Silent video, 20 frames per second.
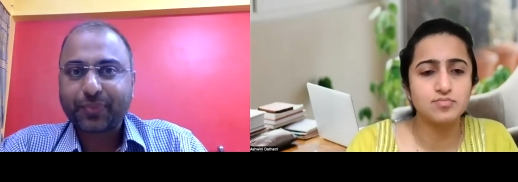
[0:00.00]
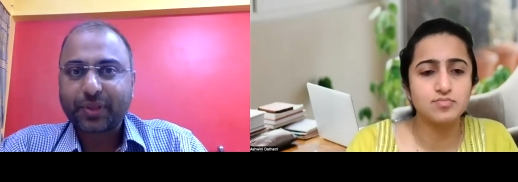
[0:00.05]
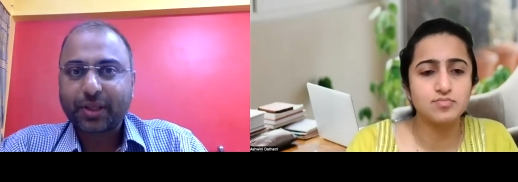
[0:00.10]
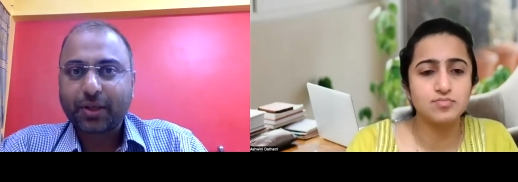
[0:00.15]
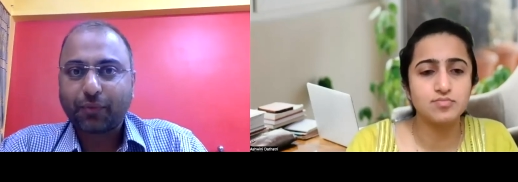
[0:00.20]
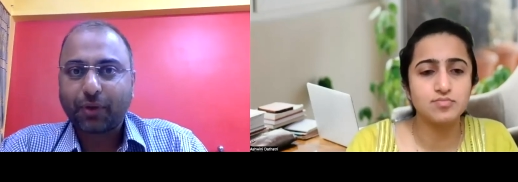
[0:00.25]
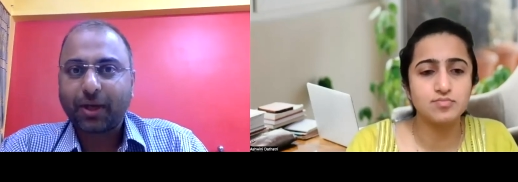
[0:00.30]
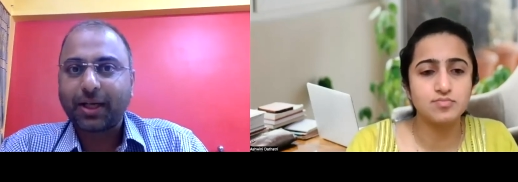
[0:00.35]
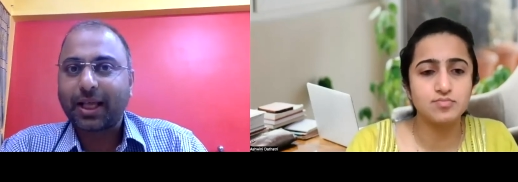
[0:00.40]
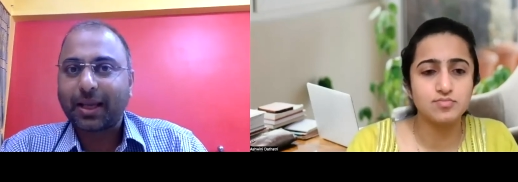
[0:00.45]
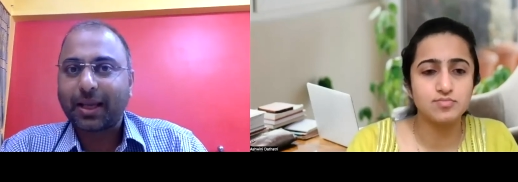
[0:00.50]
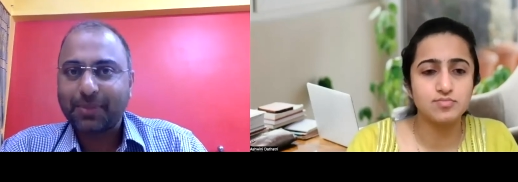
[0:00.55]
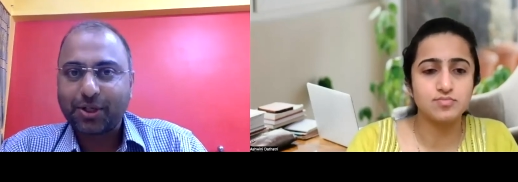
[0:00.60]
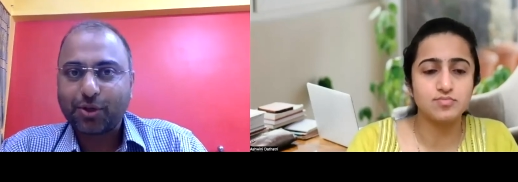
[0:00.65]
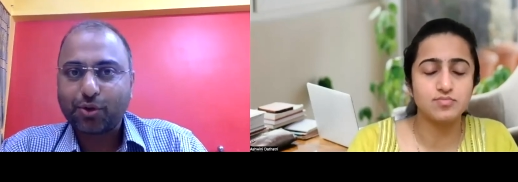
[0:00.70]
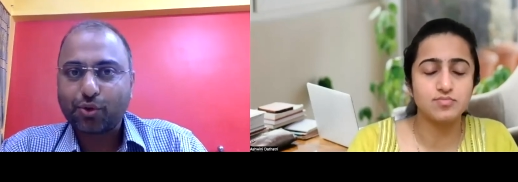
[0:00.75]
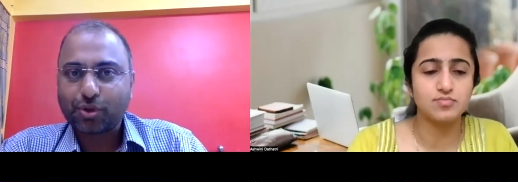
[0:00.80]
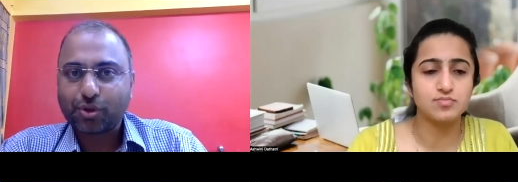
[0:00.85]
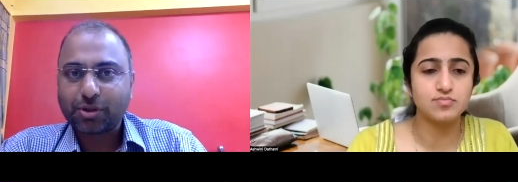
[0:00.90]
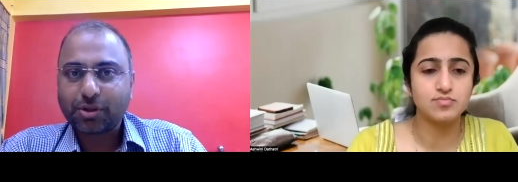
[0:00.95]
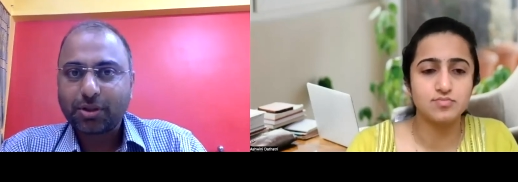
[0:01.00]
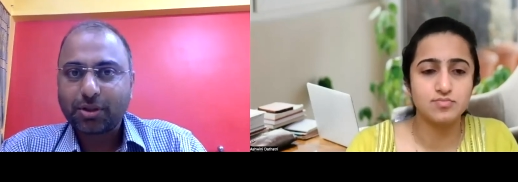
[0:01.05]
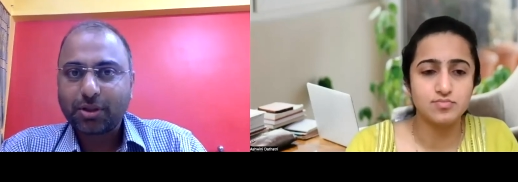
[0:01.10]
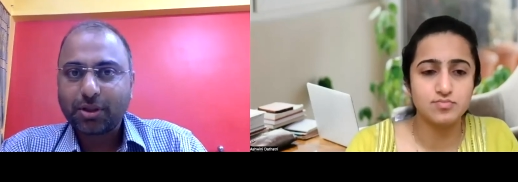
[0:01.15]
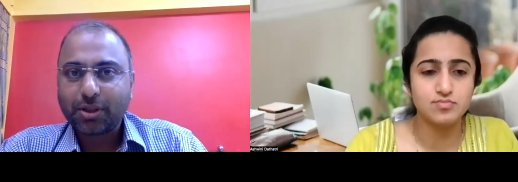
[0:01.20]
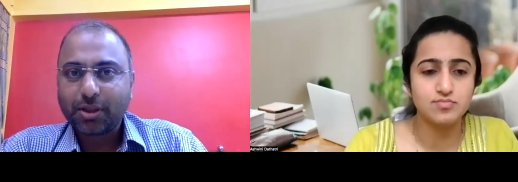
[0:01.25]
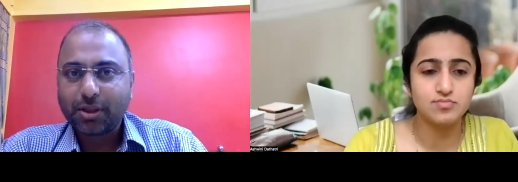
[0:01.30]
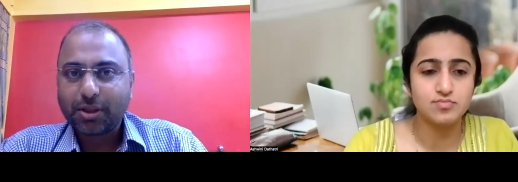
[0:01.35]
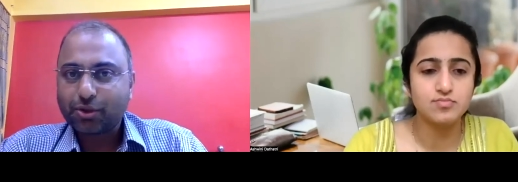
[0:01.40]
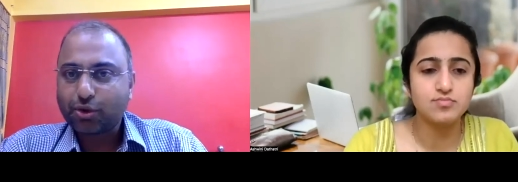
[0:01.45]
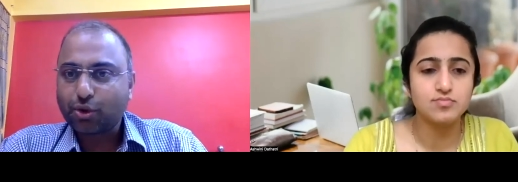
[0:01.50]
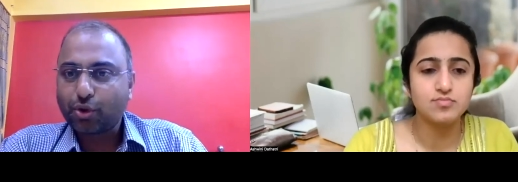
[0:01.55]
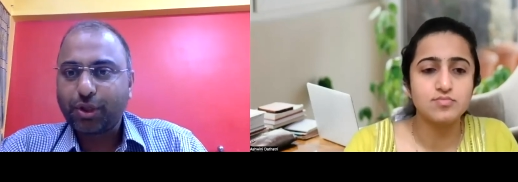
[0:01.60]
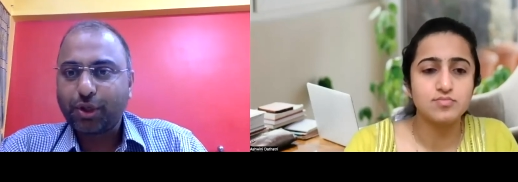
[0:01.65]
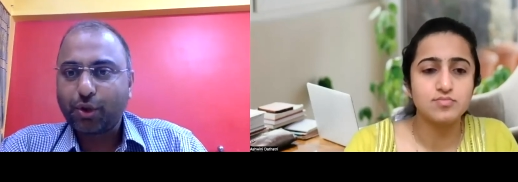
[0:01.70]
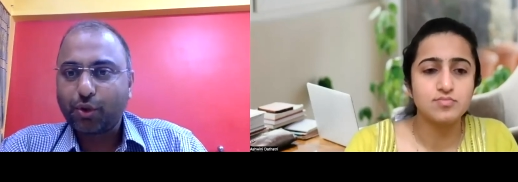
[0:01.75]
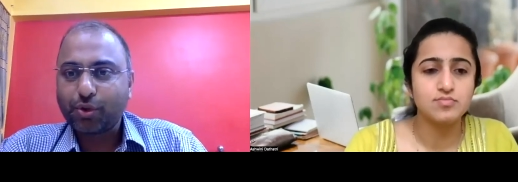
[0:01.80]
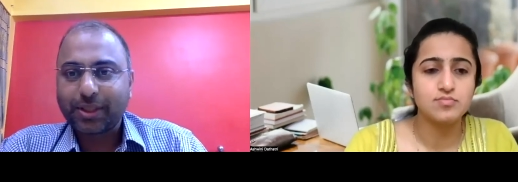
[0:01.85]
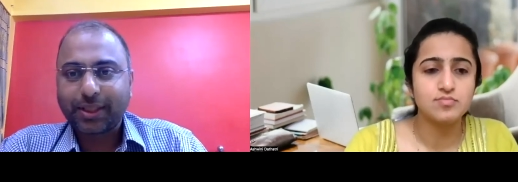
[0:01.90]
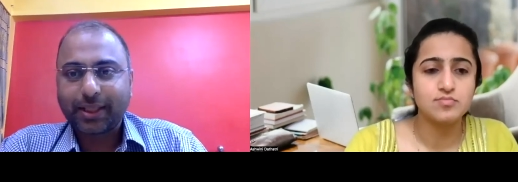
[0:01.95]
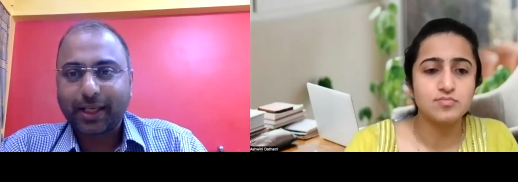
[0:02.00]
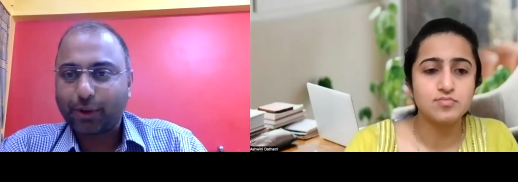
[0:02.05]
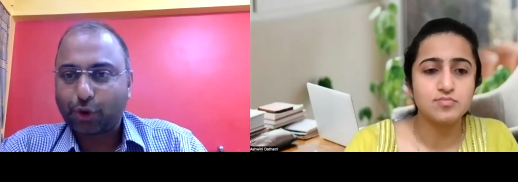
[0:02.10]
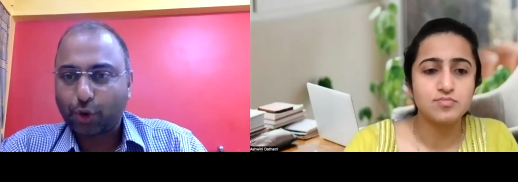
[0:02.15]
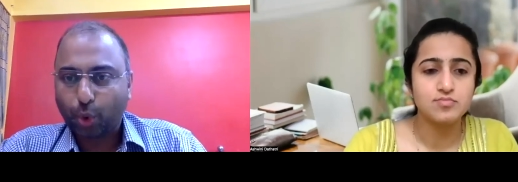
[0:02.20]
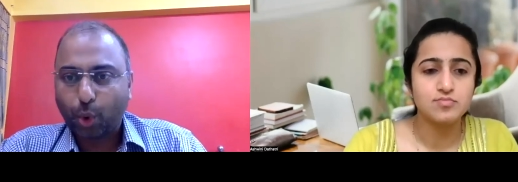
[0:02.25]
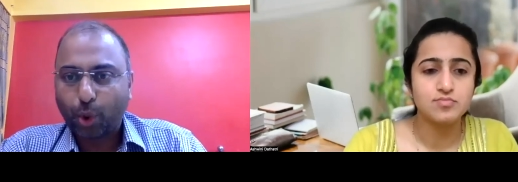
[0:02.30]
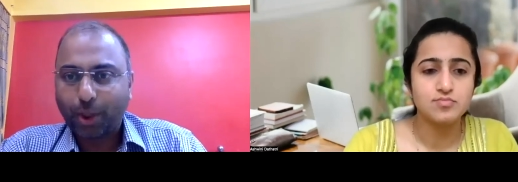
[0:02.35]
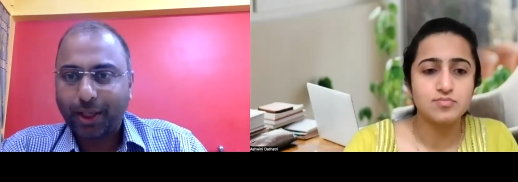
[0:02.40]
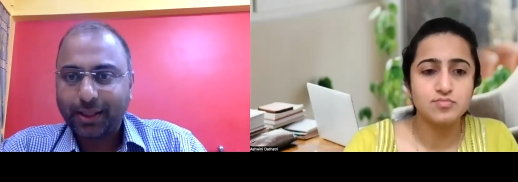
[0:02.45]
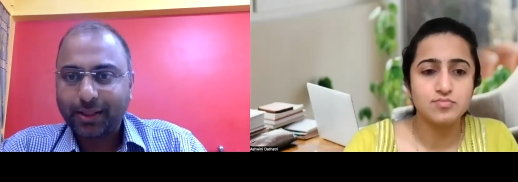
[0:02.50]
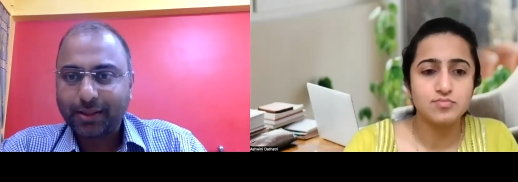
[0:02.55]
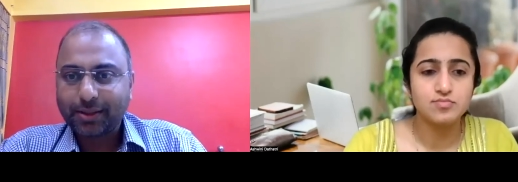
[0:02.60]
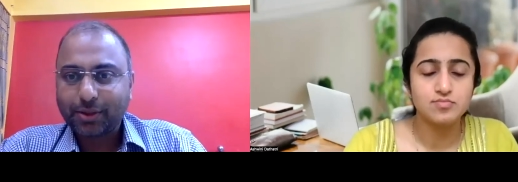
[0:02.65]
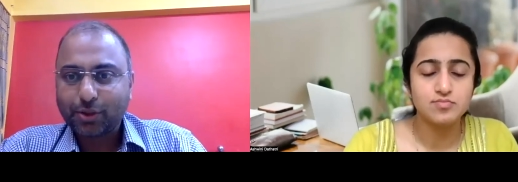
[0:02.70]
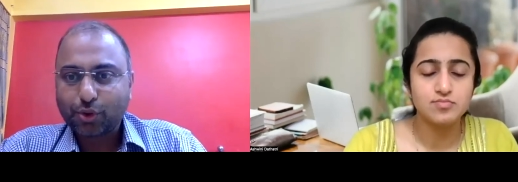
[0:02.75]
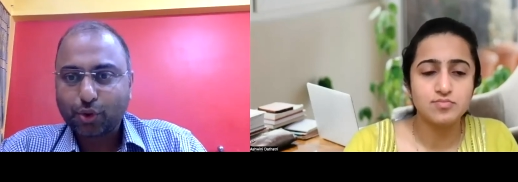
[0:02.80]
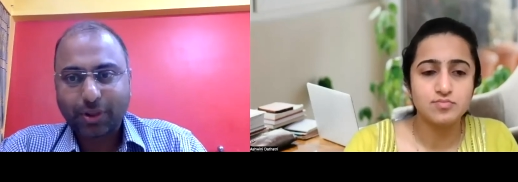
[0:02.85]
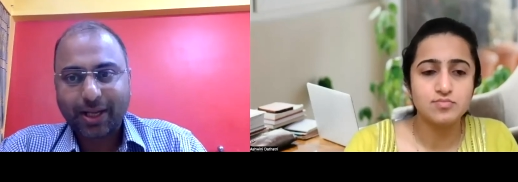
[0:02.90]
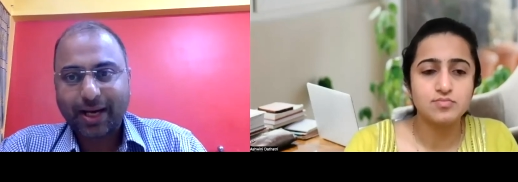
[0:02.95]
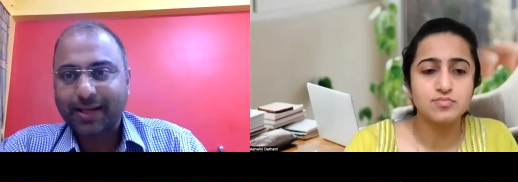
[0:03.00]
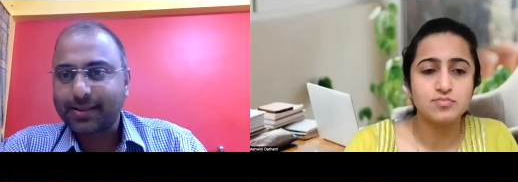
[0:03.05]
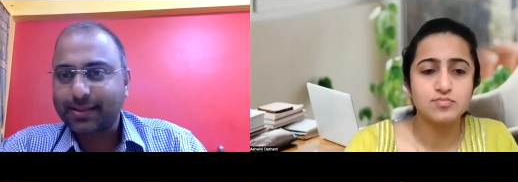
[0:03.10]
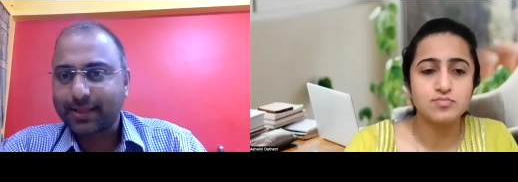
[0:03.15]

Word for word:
Speaker 1: one-time use. So use it and throw it. So that's